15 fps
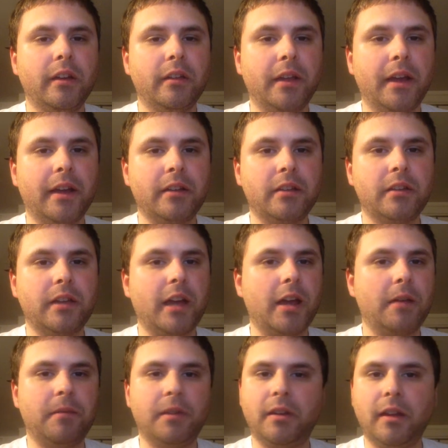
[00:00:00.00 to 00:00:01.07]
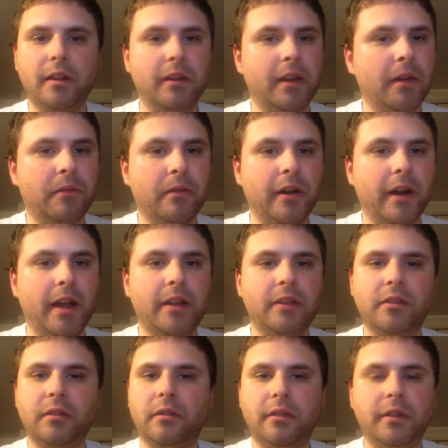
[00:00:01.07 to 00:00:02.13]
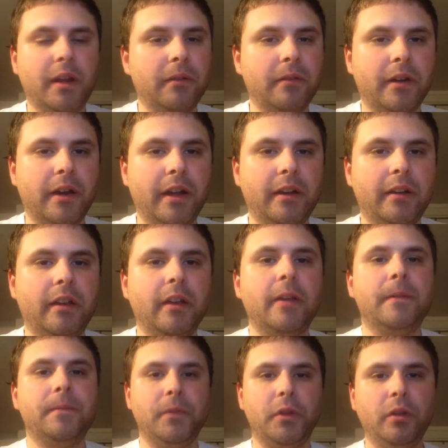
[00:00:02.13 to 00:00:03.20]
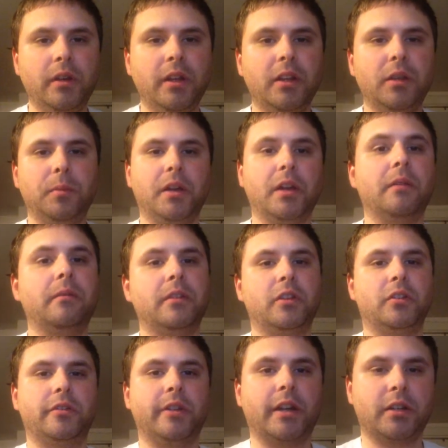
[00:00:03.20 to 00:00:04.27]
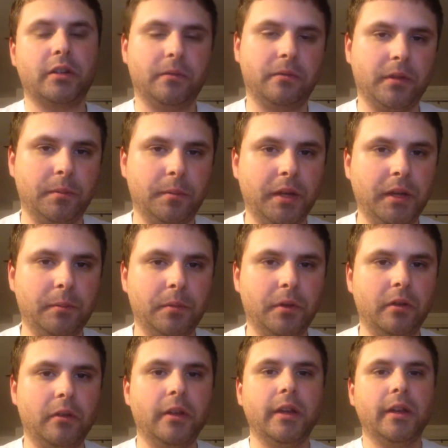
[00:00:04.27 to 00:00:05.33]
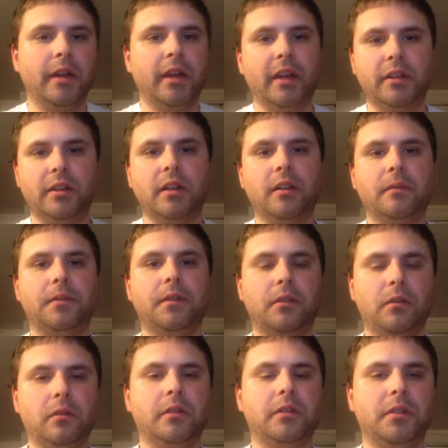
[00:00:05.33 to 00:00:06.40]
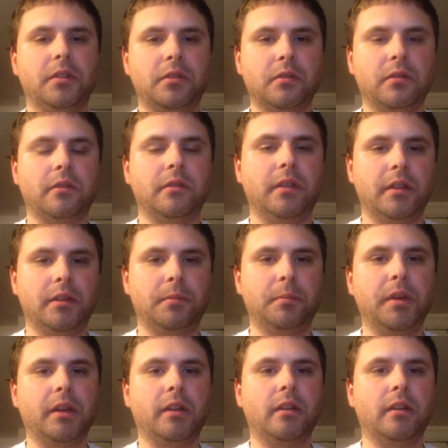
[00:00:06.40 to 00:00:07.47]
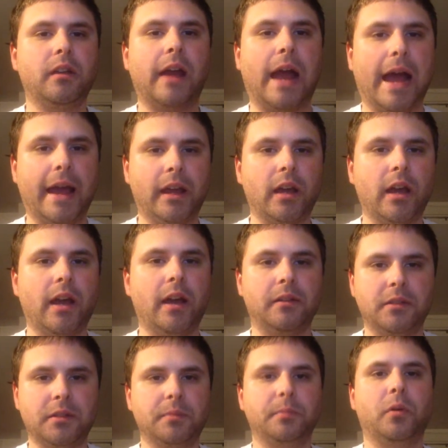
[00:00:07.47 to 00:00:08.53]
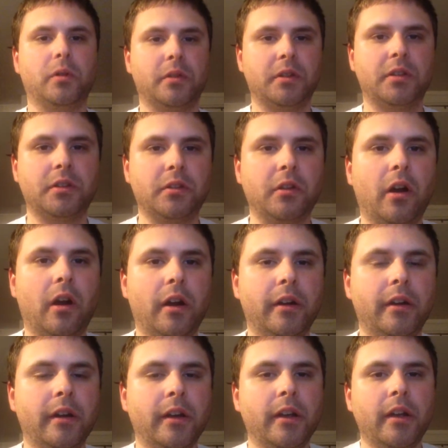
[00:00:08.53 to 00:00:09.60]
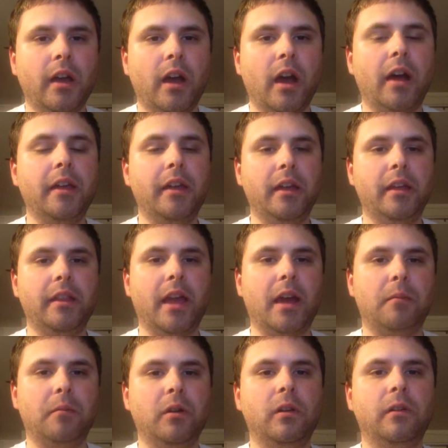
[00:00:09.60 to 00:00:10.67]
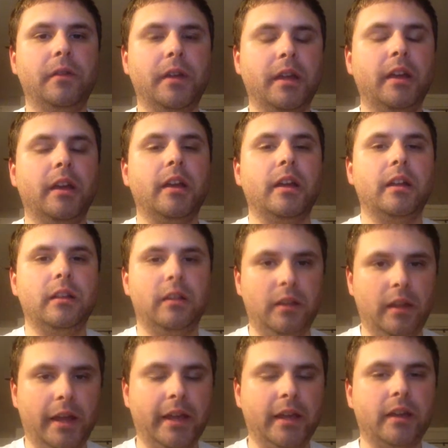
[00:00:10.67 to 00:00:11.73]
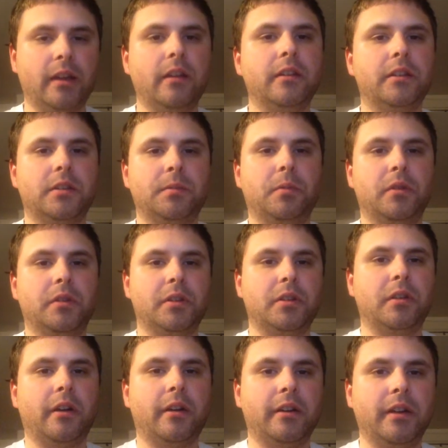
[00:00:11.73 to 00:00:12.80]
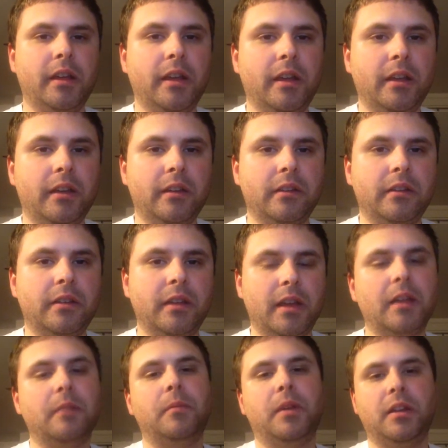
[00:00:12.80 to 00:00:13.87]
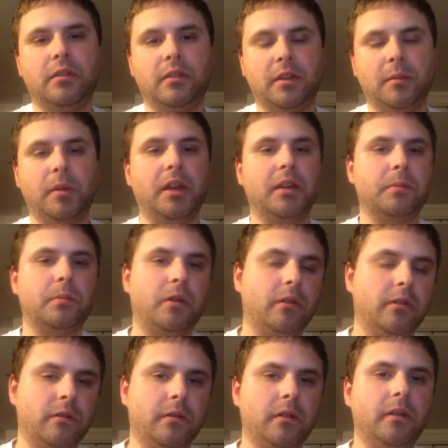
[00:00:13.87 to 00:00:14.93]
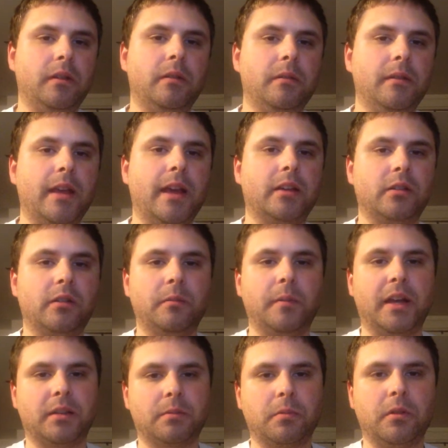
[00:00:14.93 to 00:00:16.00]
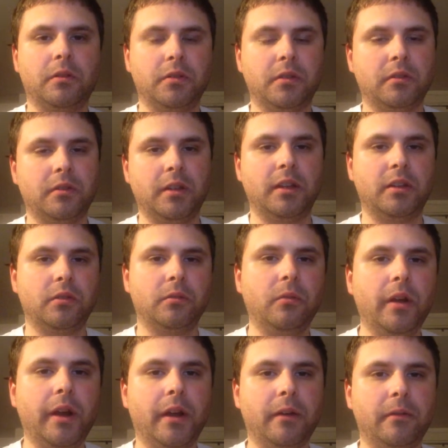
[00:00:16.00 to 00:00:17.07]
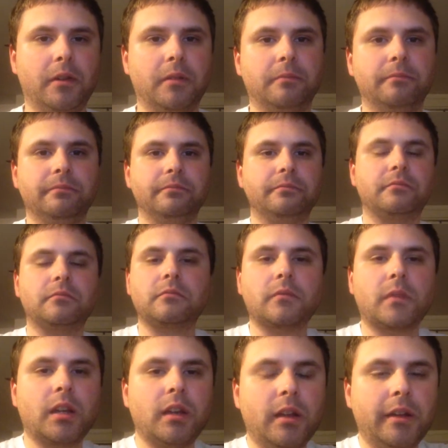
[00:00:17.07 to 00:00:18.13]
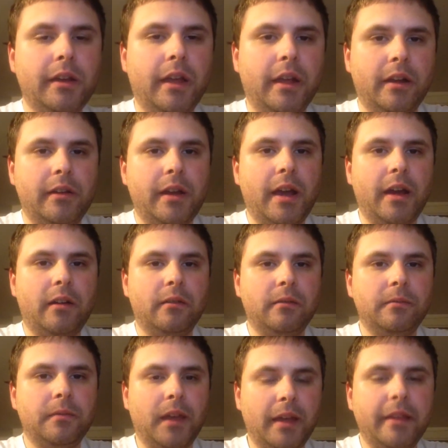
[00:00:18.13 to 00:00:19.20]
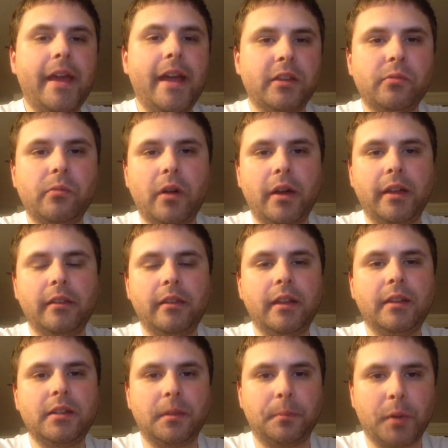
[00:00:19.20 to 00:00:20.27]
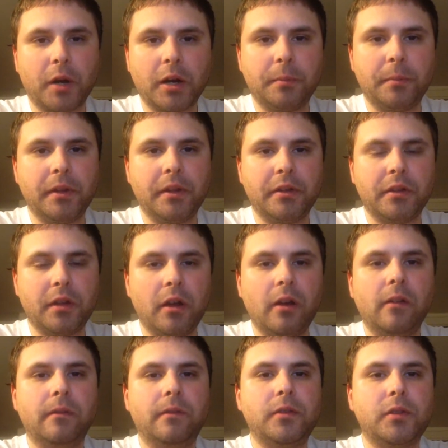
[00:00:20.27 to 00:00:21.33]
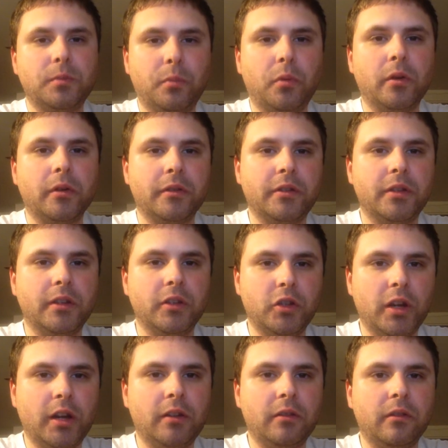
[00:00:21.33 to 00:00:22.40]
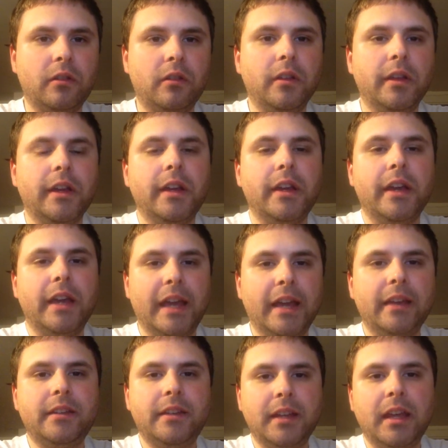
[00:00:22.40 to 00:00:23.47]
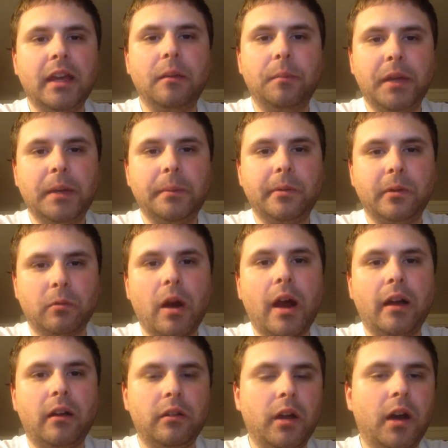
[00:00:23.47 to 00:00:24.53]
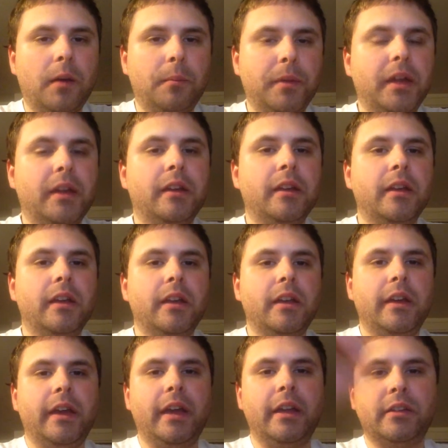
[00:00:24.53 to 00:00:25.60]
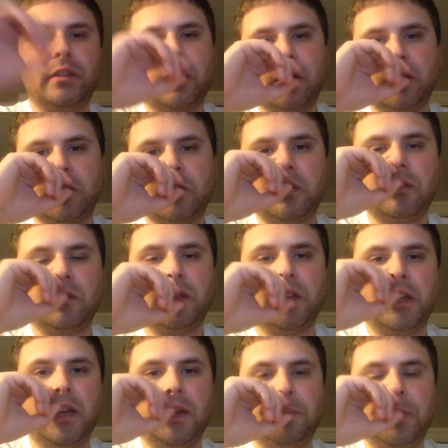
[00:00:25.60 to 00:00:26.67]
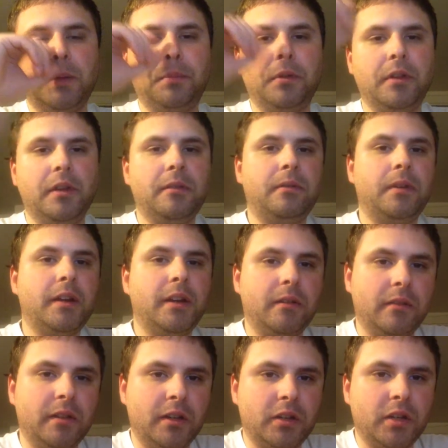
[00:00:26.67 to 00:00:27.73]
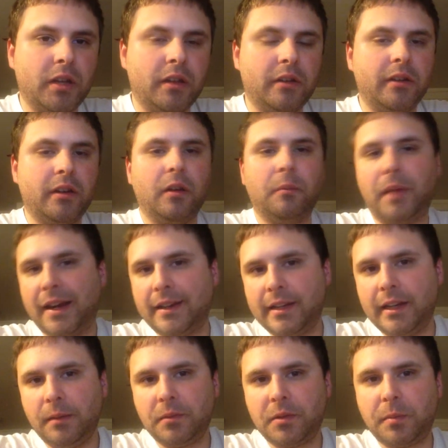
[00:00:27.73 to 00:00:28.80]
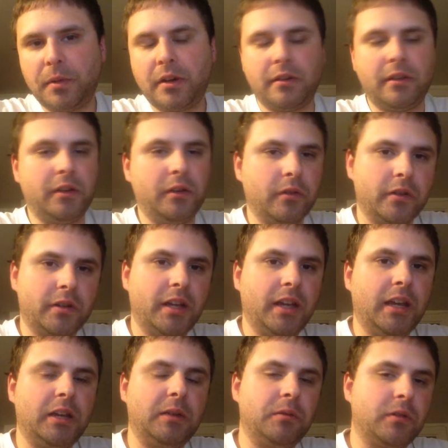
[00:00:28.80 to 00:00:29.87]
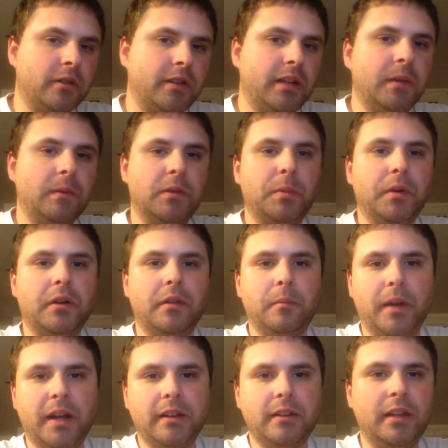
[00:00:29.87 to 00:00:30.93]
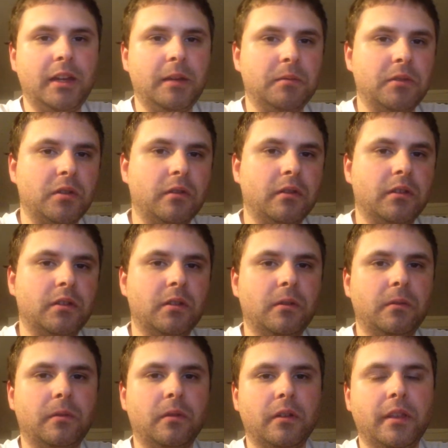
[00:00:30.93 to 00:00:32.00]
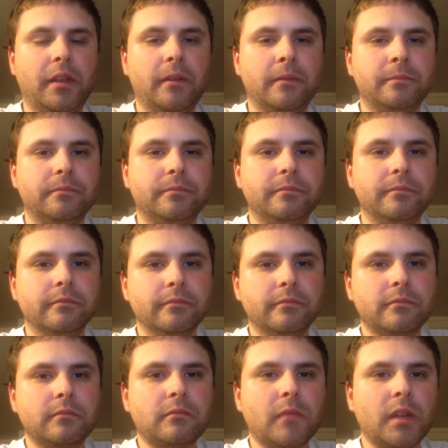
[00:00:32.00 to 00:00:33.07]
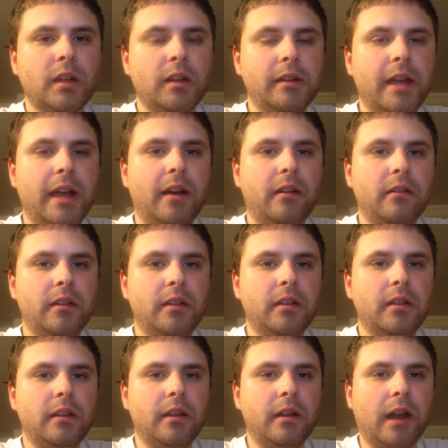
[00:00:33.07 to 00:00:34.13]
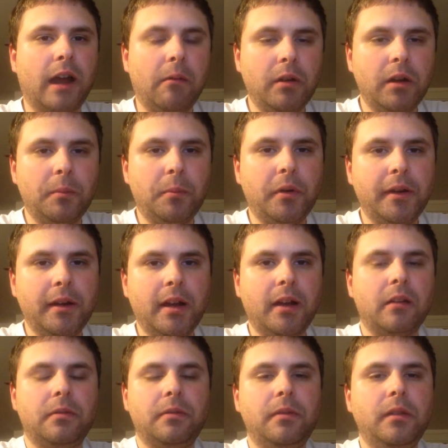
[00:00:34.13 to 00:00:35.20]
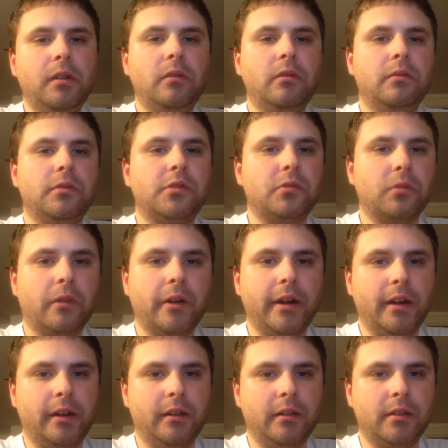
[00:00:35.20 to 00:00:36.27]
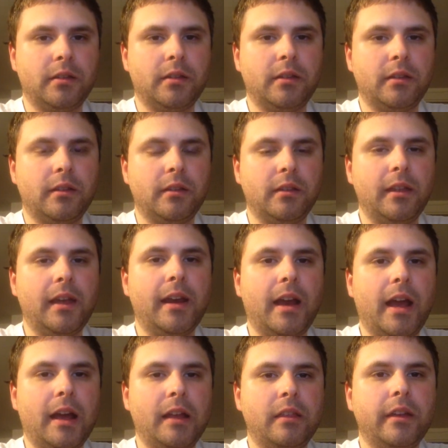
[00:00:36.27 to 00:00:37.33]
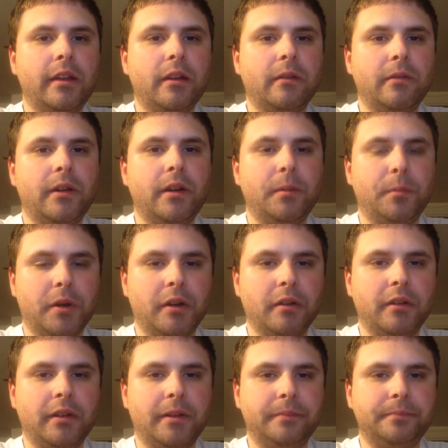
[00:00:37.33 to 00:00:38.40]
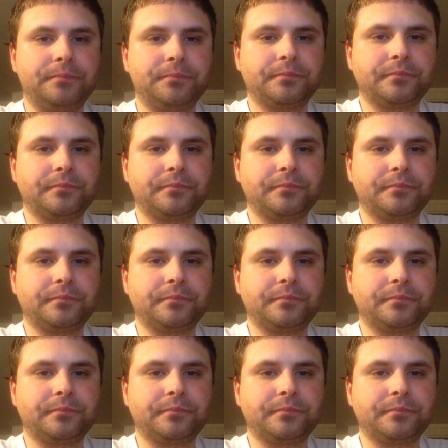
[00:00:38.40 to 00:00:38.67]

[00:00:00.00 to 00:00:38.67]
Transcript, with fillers: last time, it, it never ends, it will never end. You need to become a distraction for the people. And Jennifer Lawrence is sort of this big icon, sports star uh, in that movie, like a sports star is in Major League Baseball or National Basketball Association, whatever. And now, and that's what that's the purpose of sports in general, is to get people riled up, and it's also to get people infighting with each other. You know, my team is better than your team, your team is better than my team, so on and so forth. Now, I want to point out a few stories that I think are very pertinent